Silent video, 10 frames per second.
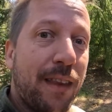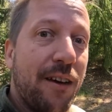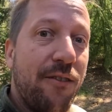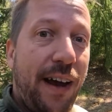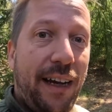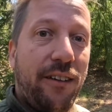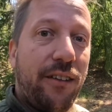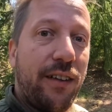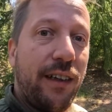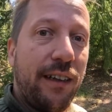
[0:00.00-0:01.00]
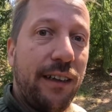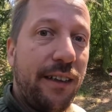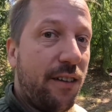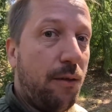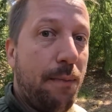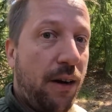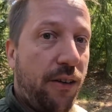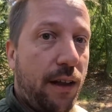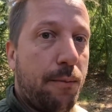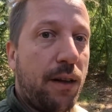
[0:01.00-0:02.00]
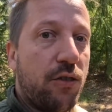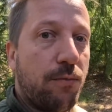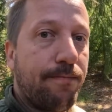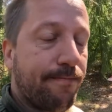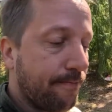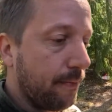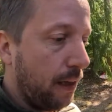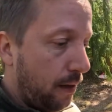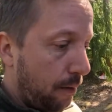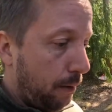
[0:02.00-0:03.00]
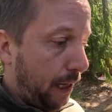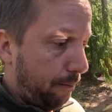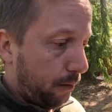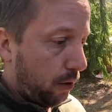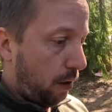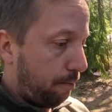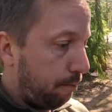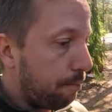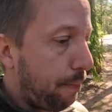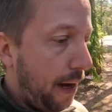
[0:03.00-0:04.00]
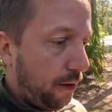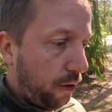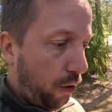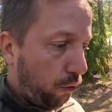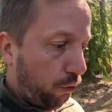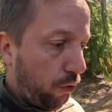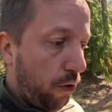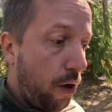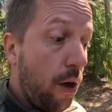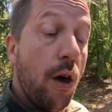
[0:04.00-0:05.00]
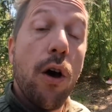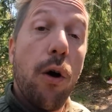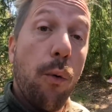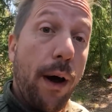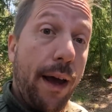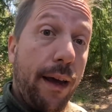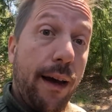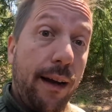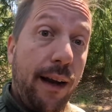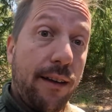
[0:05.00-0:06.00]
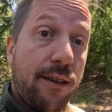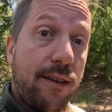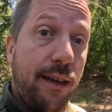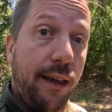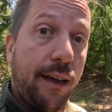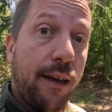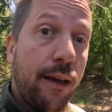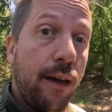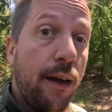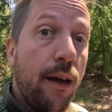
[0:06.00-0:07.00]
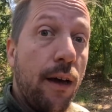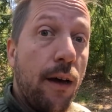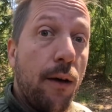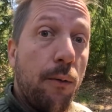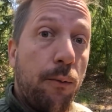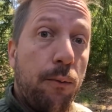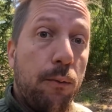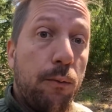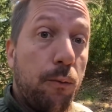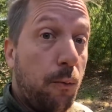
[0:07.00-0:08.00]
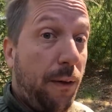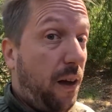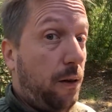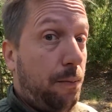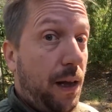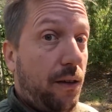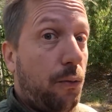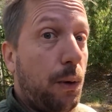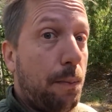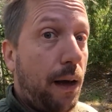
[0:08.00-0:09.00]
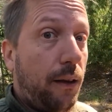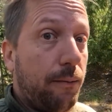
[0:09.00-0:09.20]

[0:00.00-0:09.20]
failed, it doesn't matter that much. But yeah, gonna paint those away and let's see what other places we paint.